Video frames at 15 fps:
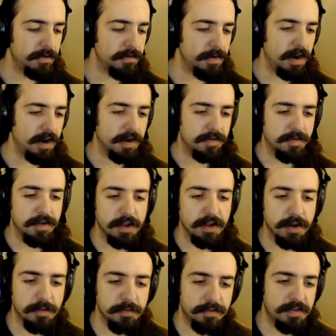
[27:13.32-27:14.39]

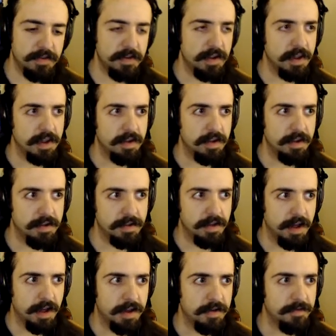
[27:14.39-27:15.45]
enveloped in a
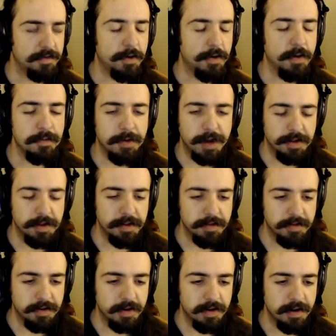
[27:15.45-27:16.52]
lot of corporate
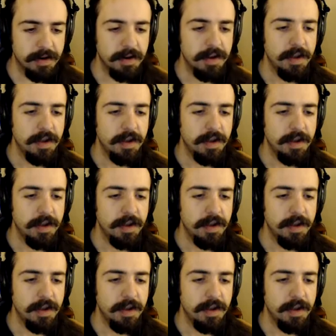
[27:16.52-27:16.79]
culture,